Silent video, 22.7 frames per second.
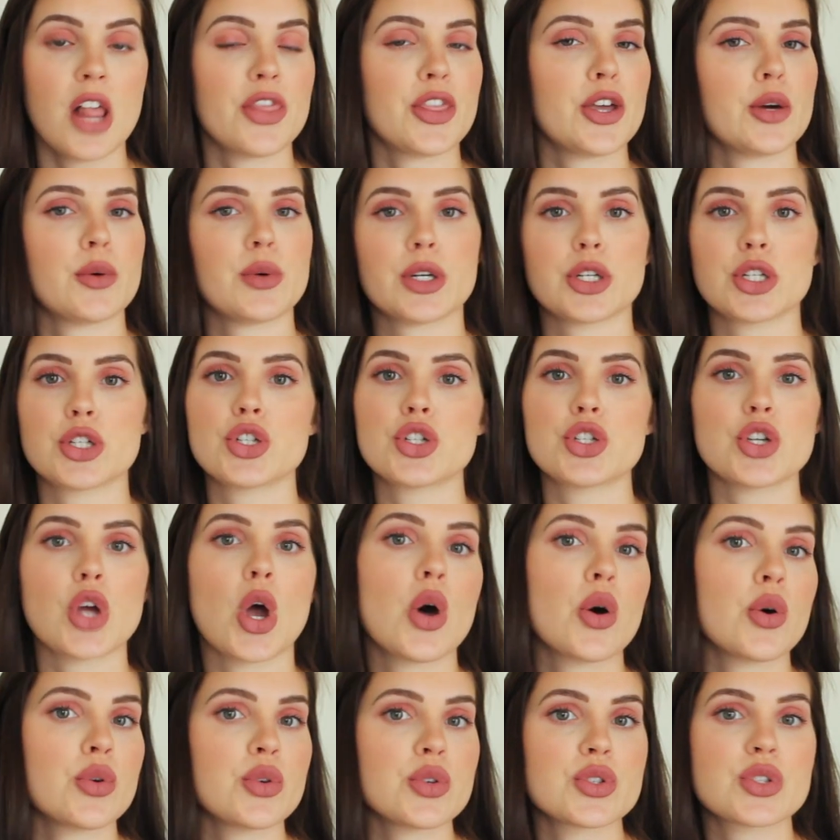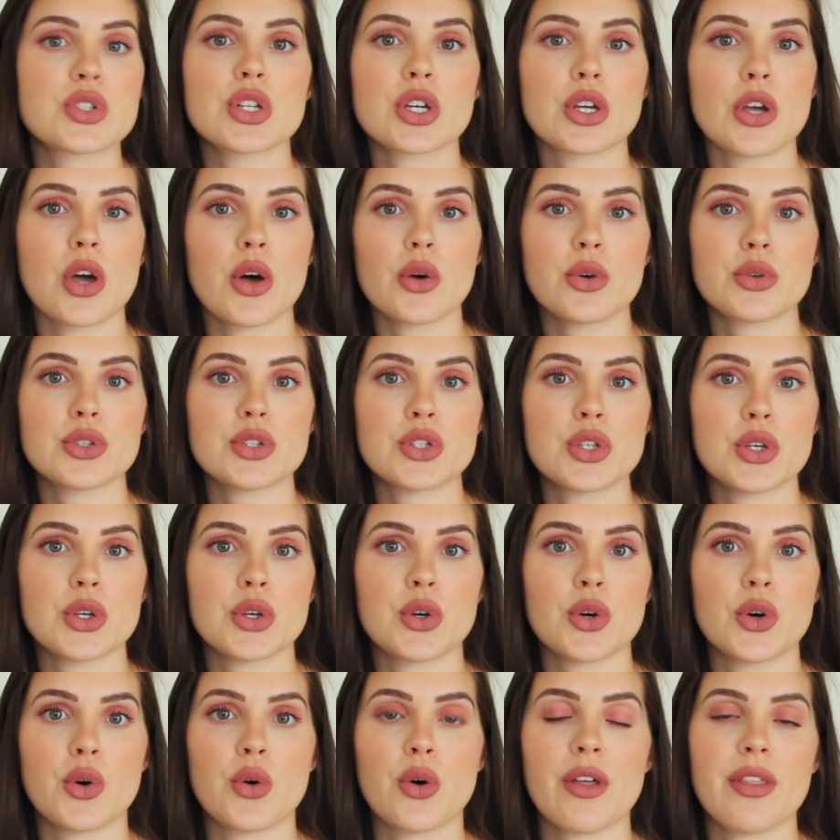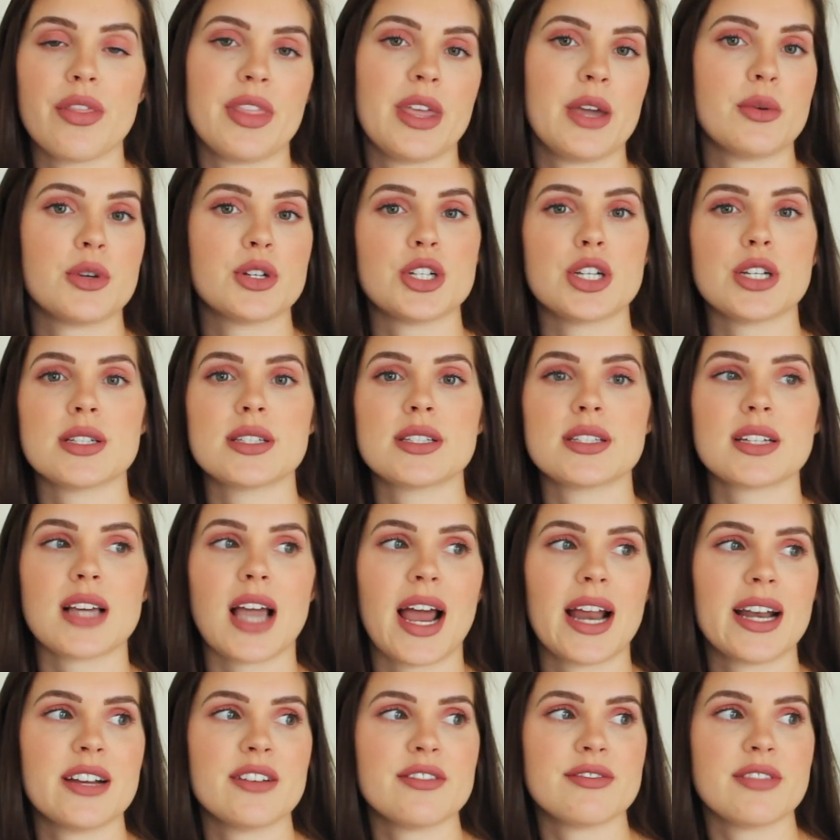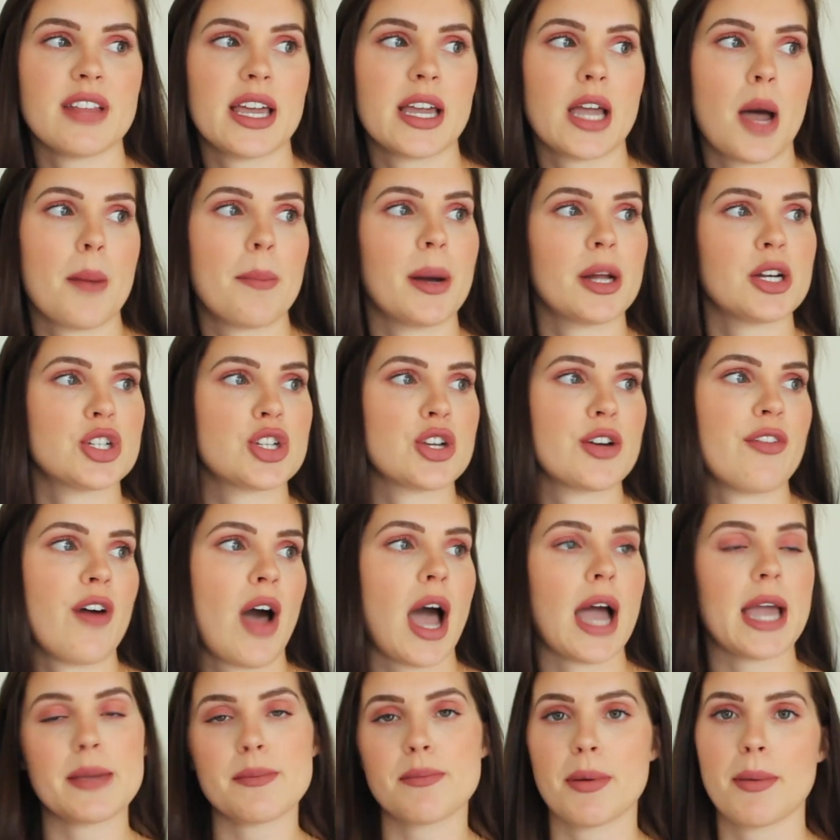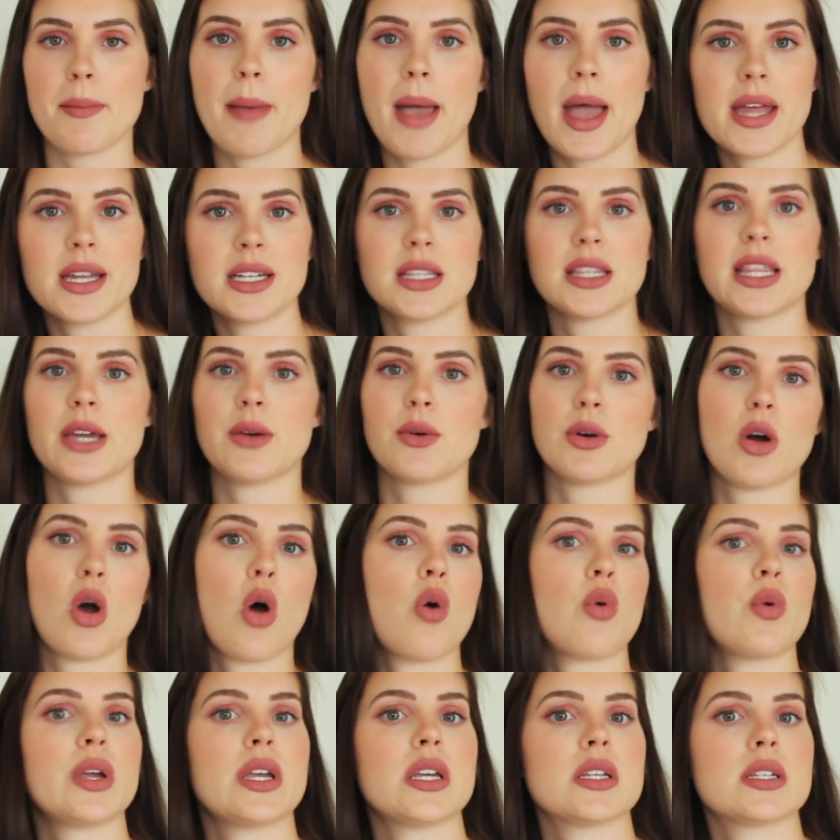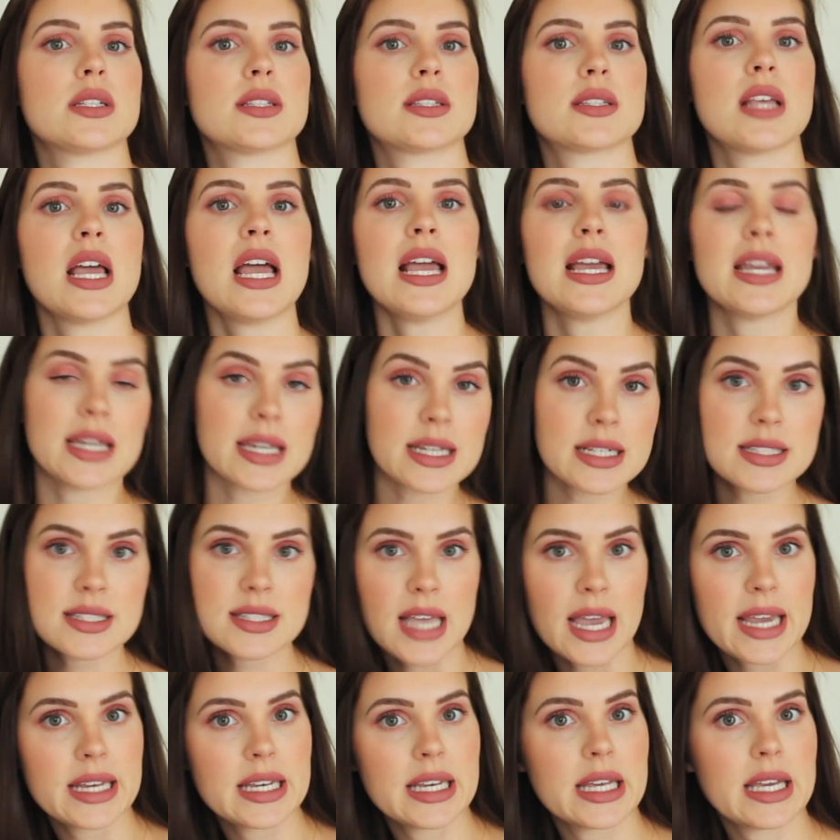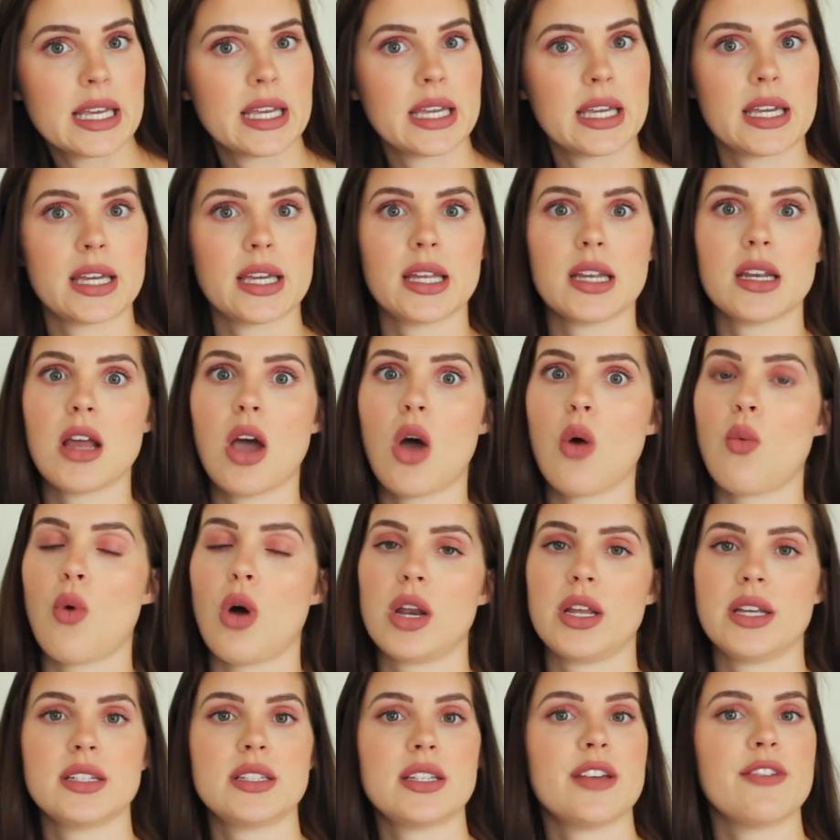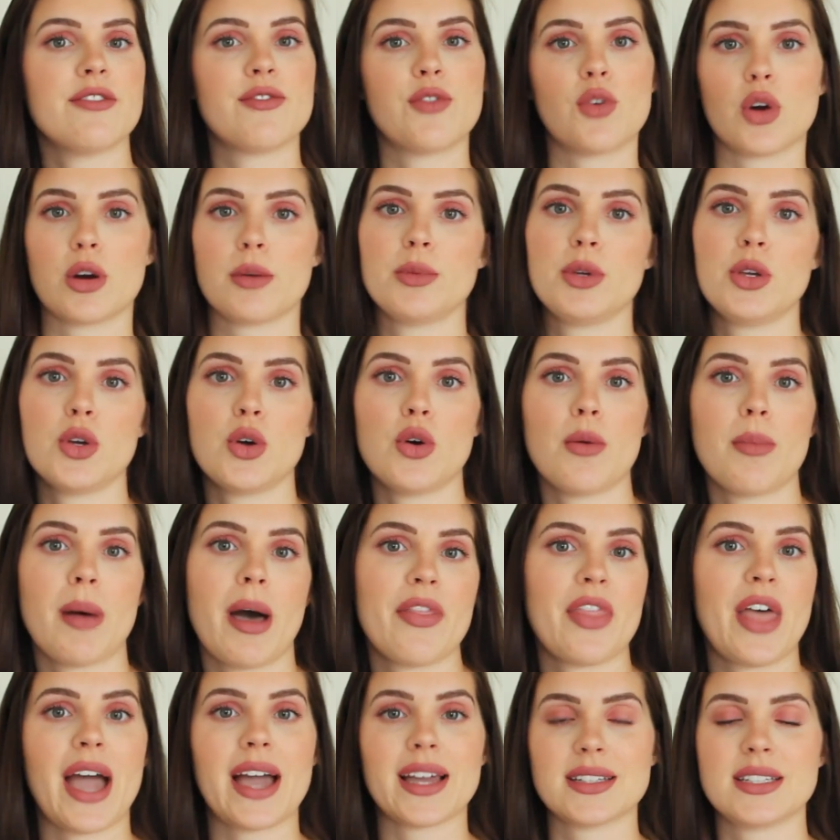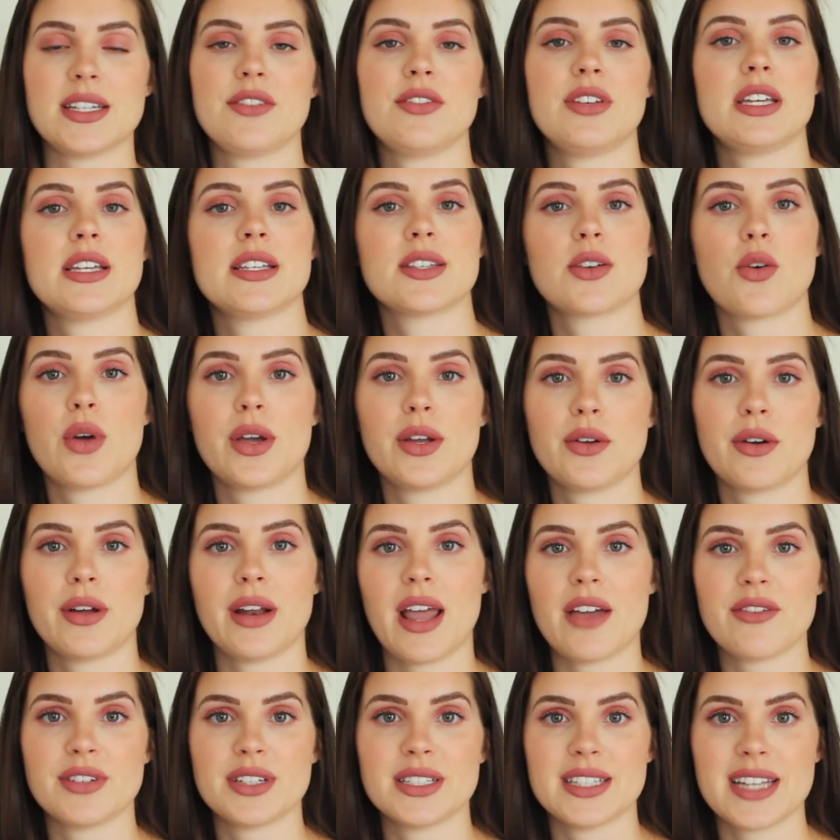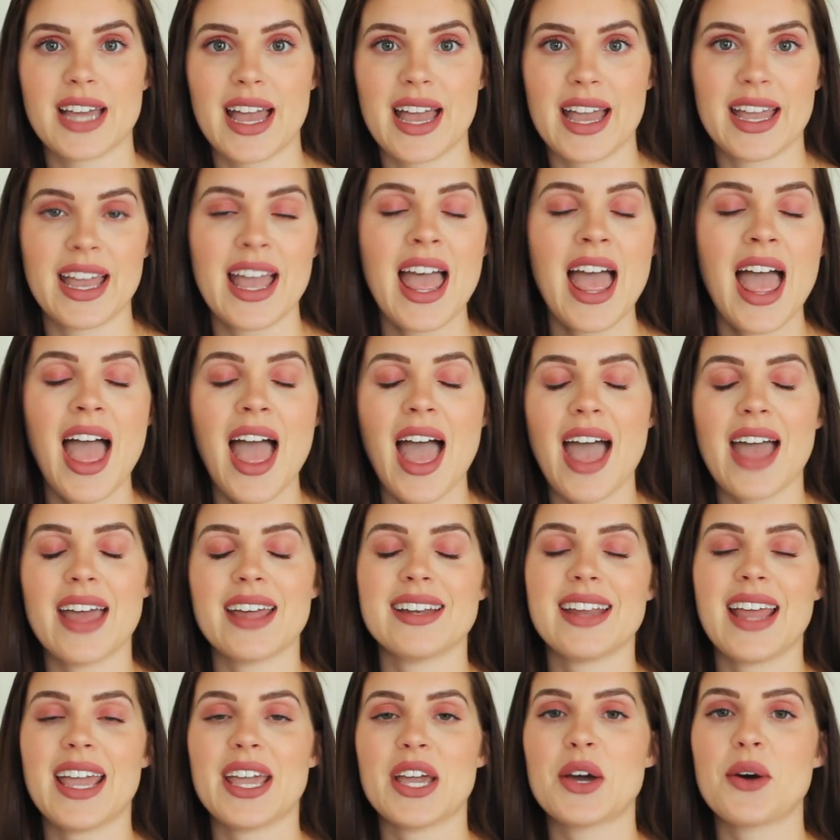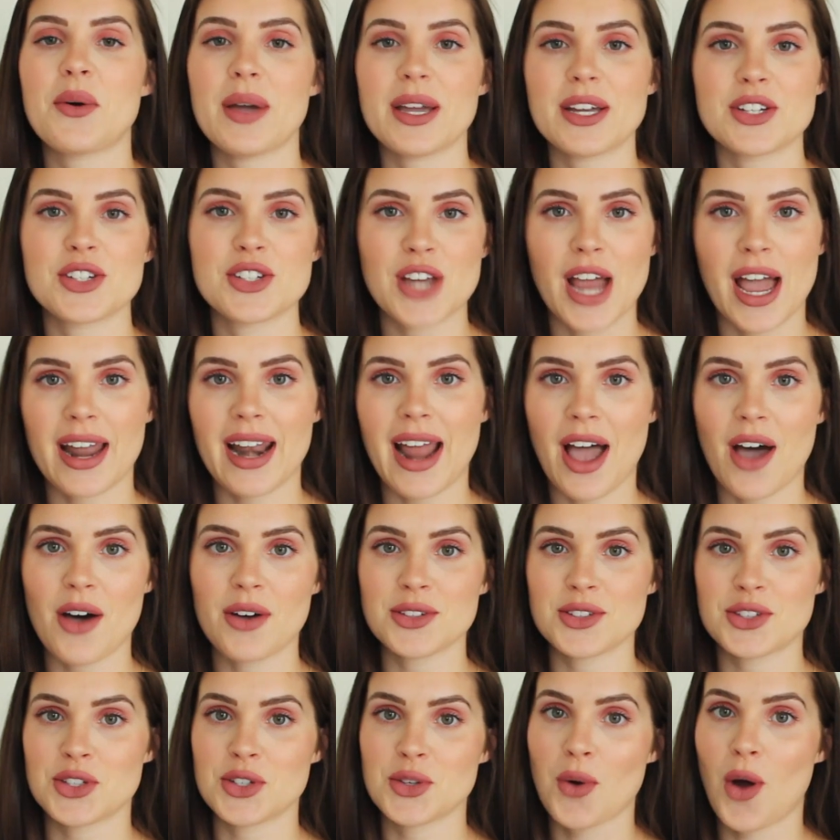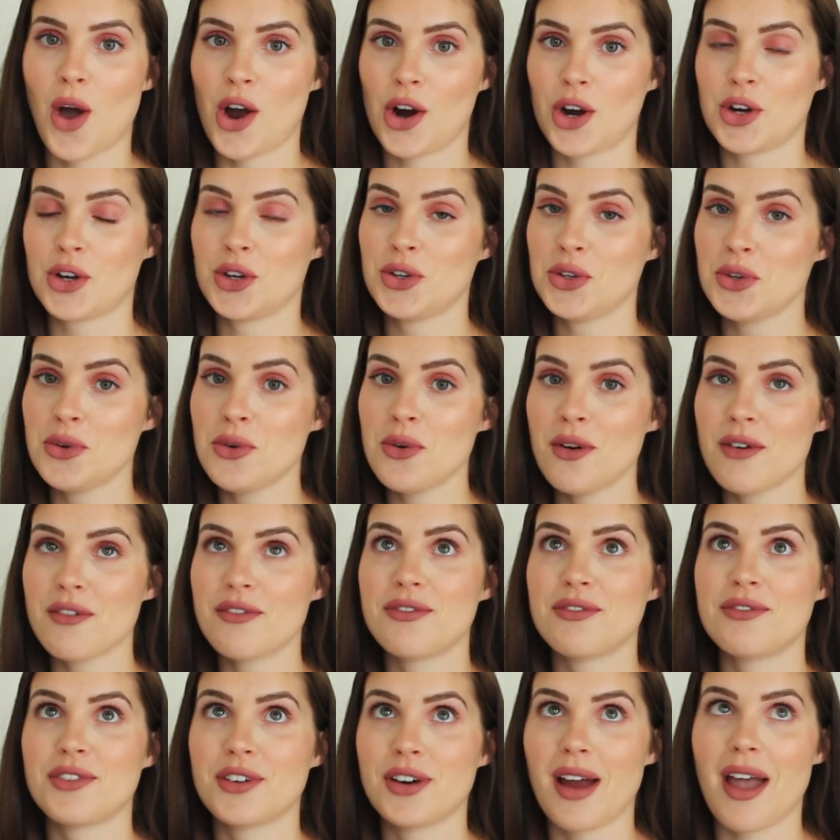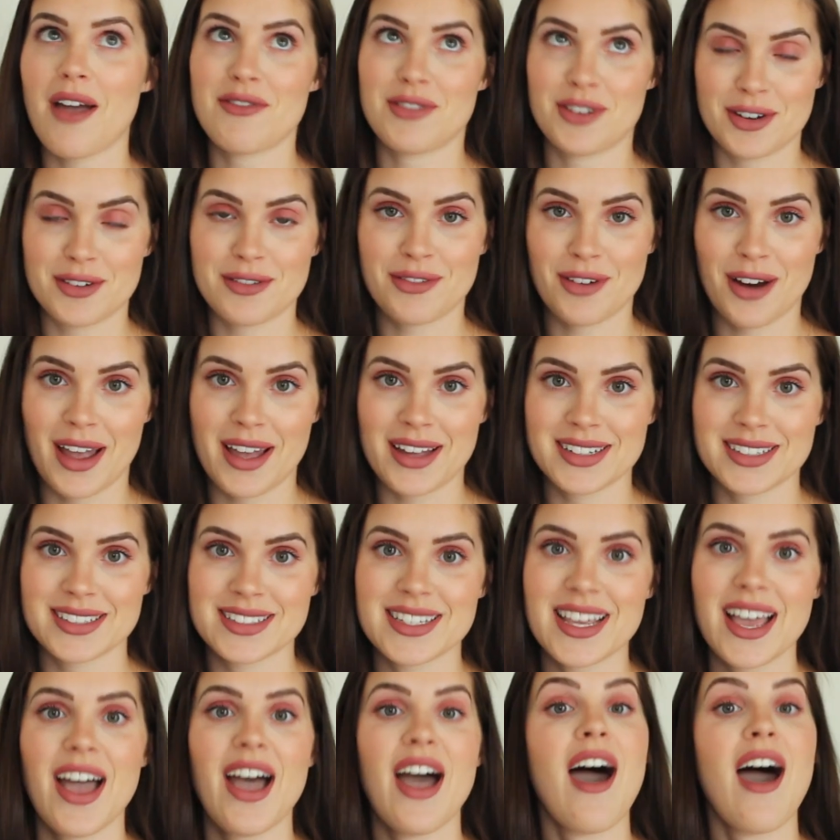There were shows to go to. They were just kind of like a bunch of hype men. They were always excited, wanted to inform you about the activities going on every day. And a quick shout out to our new forever friend,